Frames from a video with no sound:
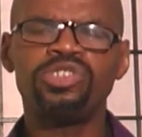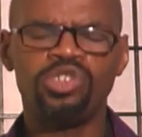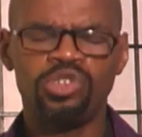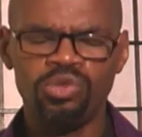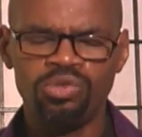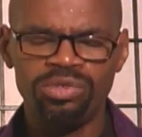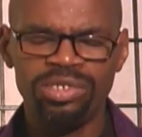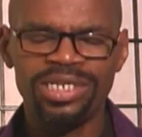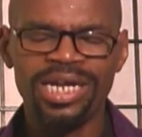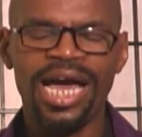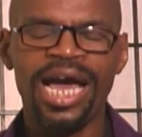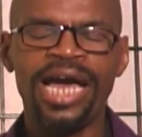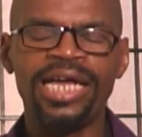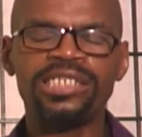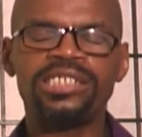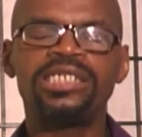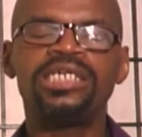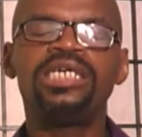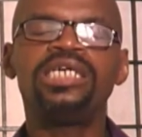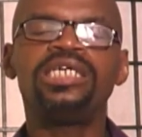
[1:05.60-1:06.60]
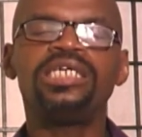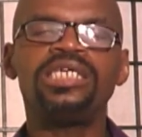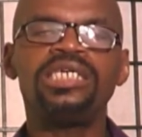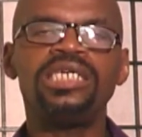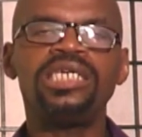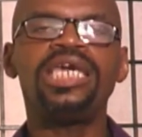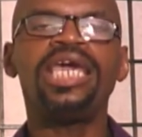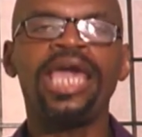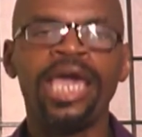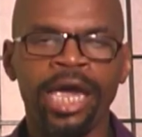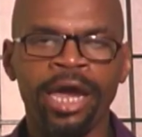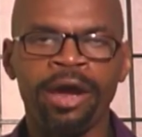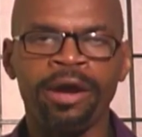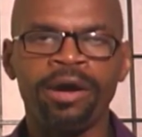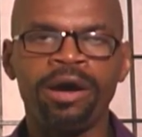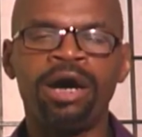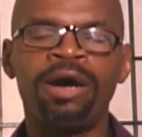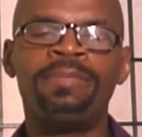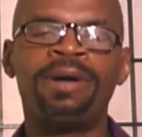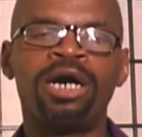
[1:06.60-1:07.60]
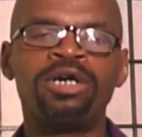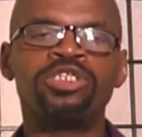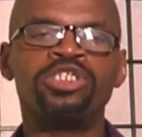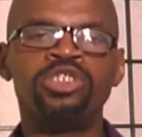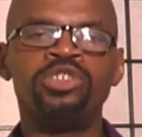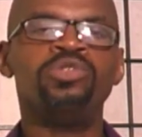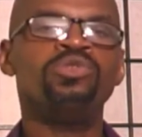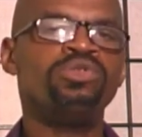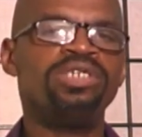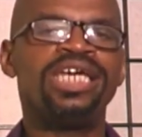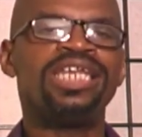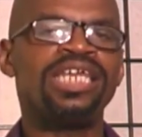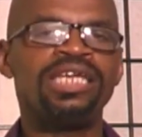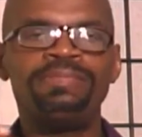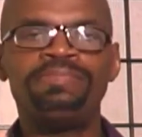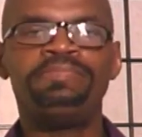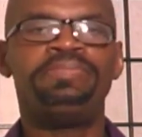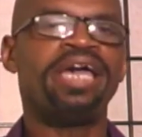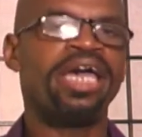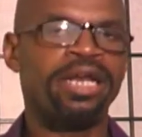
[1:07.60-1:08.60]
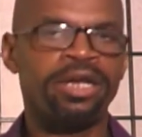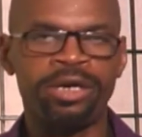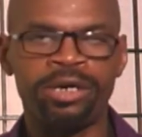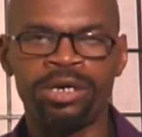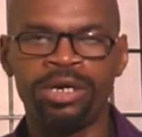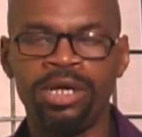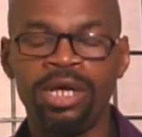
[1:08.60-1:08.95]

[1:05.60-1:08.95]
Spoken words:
do not care about you getting better,